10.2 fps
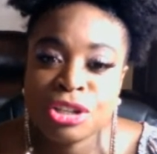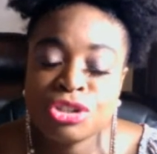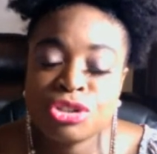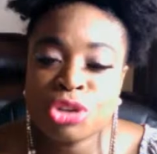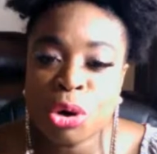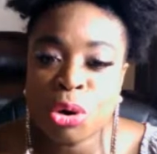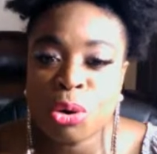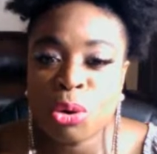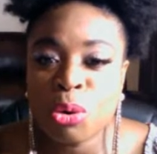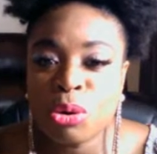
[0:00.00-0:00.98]

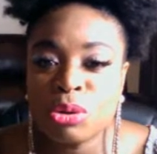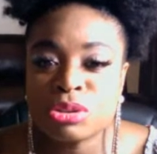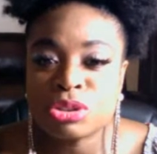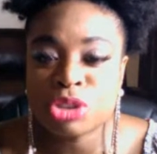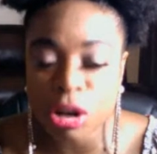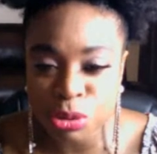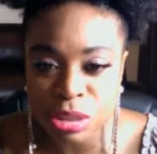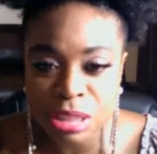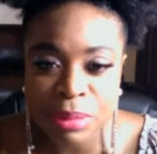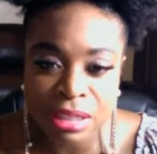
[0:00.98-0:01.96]
So talk to
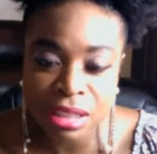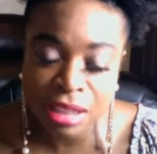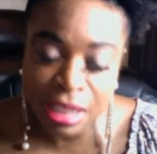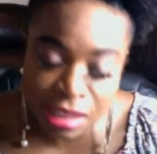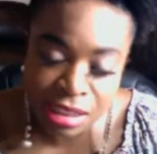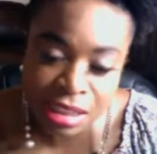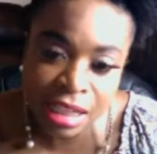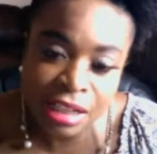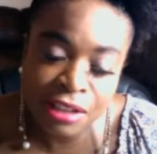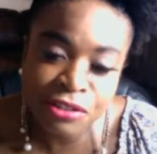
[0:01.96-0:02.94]
us about the
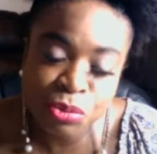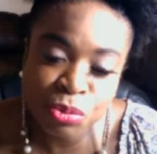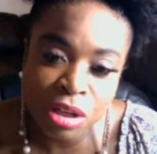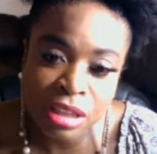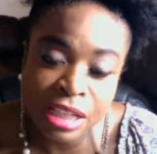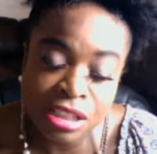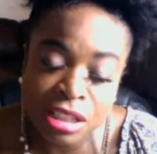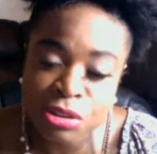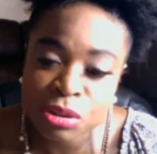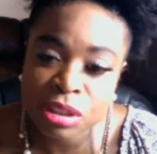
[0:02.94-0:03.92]

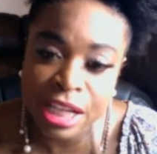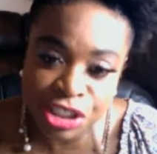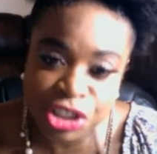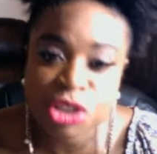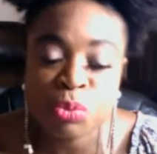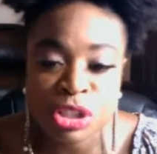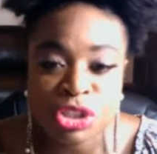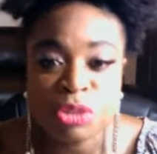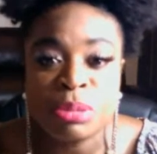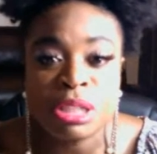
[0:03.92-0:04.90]
legislation we
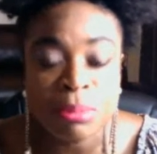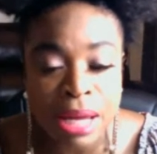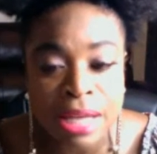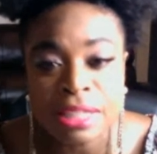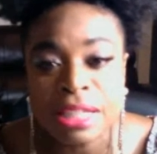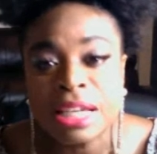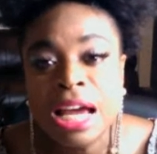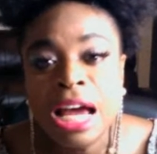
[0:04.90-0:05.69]
should be demanding